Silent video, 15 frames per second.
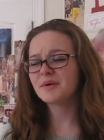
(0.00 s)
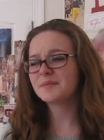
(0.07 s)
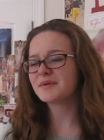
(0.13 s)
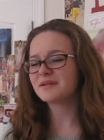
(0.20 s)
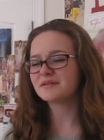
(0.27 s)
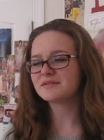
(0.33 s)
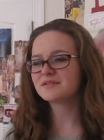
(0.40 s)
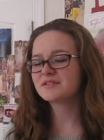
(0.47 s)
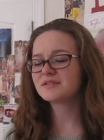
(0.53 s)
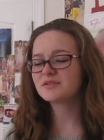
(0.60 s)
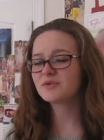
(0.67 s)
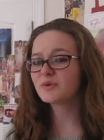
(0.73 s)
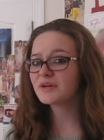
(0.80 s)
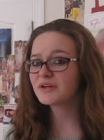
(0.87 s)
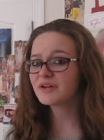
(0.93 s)
I mean
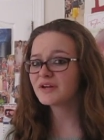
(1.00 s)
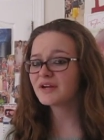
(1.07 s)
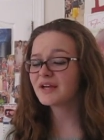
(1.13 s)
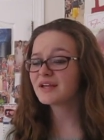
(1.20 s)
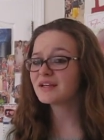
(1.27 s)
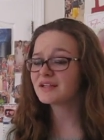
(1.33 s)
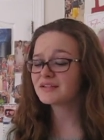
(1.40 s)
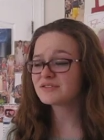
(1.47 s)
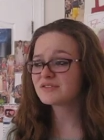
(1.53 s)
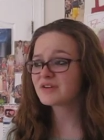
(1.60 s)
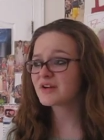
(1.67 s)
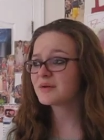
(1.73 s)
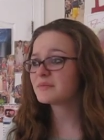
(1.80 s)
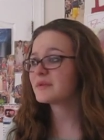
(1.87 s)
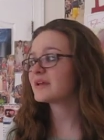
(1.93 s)
Twitter and Instagram.